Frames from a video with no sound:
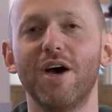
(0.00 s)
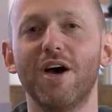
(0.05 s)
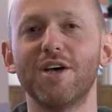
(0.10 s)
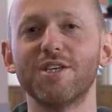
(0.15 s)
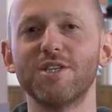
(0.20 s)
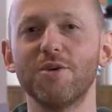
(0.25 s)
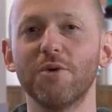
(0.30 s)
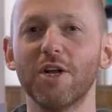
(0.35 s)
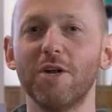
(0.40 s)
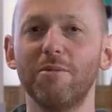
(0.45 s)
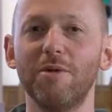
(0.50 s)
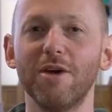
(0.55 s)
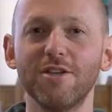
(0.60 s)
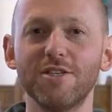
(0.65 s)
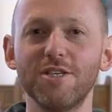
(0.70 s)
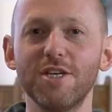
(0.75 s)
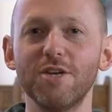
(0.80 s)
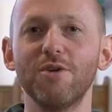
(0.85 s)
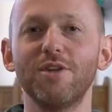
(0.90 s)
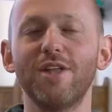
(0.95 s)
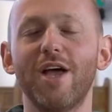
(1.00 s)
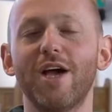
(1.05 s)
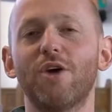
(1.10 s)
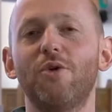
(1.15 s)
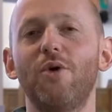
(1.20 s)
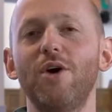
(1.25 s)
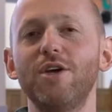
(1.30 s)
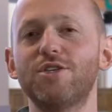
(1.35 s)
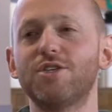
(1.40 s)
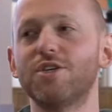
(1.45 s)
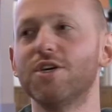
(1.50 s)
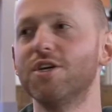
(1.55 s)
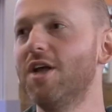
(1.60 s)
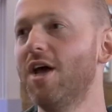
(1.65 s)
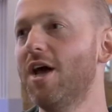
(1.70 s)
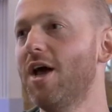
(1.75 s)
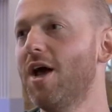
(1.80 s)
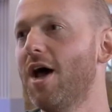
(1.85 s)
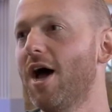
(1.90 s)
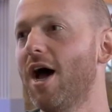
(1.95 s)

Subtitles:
So we're going to be considering that question,